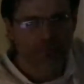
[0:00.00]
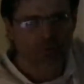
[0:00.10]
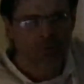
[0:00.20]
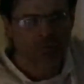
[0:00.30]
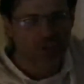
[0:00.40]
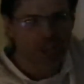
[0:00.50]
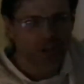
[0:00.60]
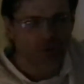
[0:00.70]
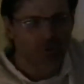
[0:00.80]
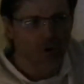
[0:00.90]
snake
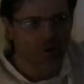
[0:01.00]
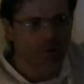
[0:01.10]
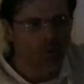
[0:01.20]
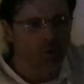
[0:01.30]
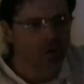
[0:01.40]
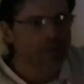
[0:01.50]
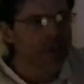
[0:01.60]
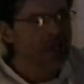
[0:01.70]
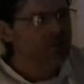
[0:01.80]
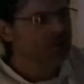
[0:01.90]
or worm.
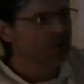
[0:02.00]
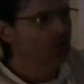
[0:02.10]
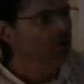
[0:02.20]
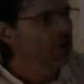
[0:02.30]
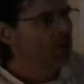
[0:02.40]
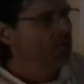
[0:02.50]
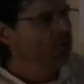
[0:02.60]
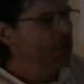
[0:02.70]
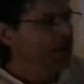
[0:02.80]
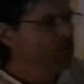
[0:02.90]
So when
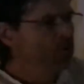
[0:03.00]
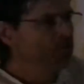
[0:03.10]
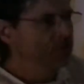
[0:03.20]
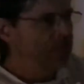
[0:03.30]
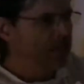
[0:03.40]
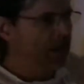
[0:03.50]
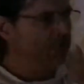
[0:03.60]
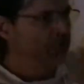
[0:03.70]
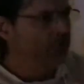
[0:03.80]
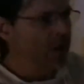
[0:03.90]
they move, it's like a
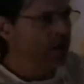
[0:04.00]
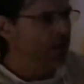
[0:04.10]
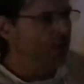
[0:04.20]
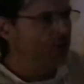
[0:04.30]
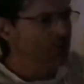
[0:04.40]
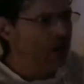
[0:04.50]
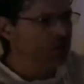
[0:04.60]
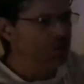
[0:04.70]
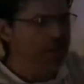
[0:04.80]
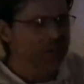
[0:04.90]

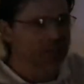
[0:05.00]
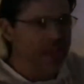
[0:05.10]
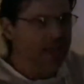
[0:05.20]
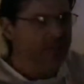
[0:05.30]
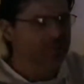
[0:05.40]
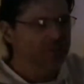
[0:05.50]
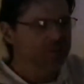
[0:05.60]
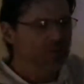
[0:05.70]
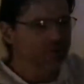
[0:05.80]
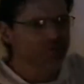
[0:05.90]
thrashing S.
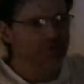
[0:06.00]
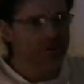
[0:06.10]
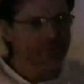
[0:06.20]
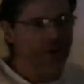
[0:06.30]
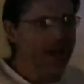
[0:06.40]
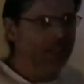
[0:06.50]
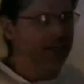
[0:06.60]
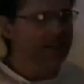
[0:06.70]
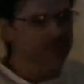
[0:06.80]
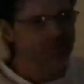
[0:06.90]
So it's very violent.
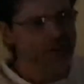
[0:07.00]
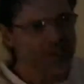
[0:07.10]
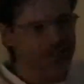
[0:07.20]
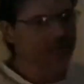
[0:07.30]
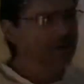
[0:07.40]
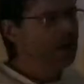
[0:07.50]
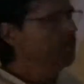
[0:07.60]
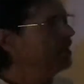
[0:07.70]
It's effective, but